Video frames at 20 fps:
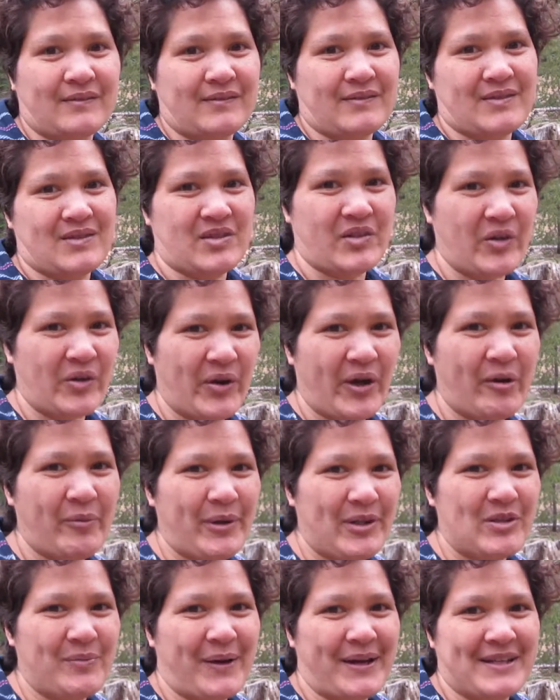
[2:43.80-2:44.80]
So how
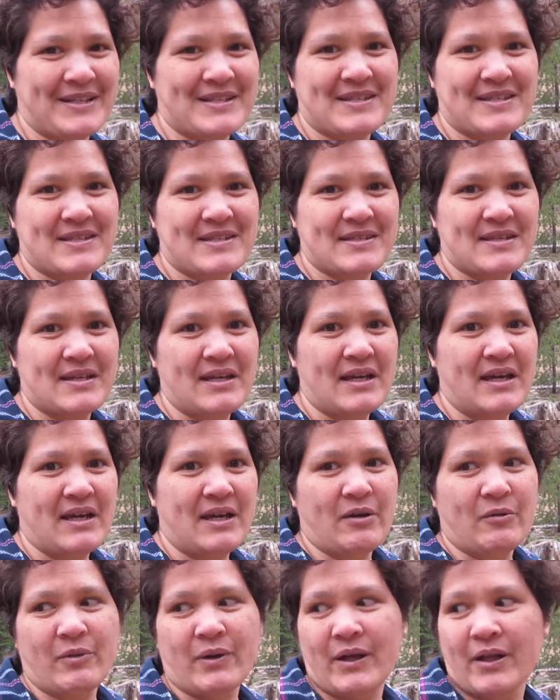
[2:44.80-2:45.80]
about the minuses?
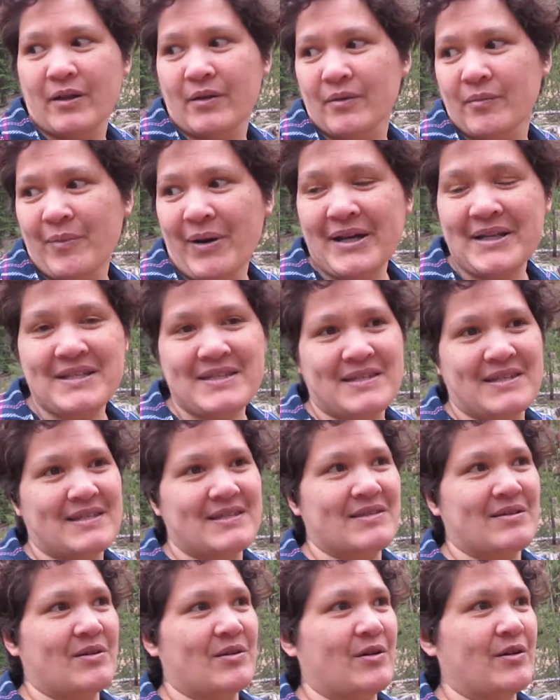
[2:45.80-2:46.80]
Well,
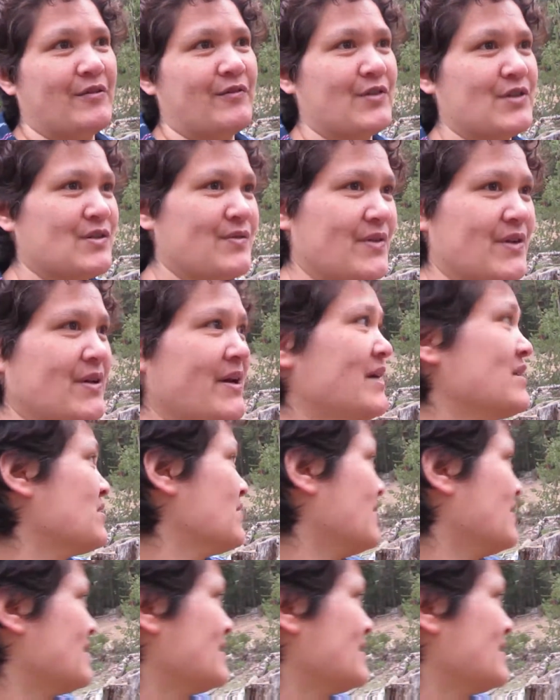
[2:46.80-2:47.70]
minuses are, first of all, as you can